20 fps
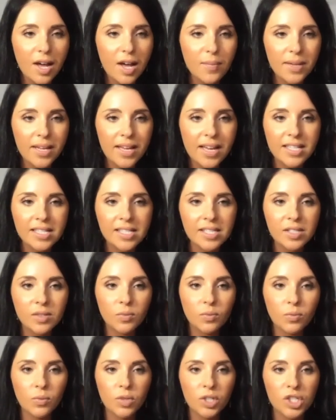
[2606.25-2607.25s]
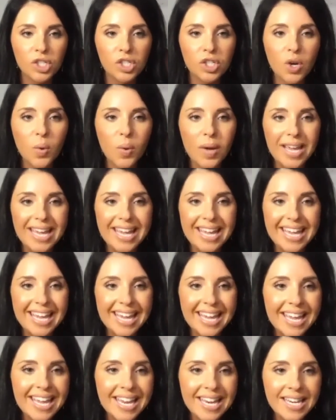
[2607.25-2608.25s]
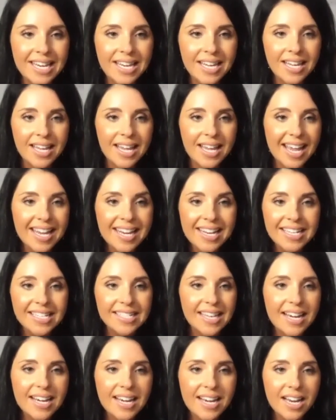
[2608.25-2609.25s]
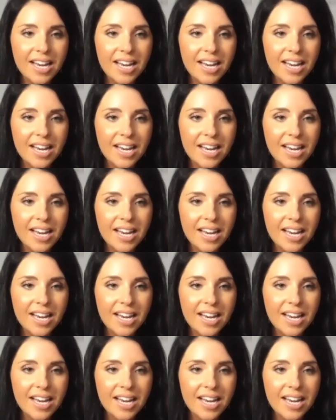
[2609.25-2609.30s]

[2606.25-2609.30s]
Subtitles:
because we're so inundated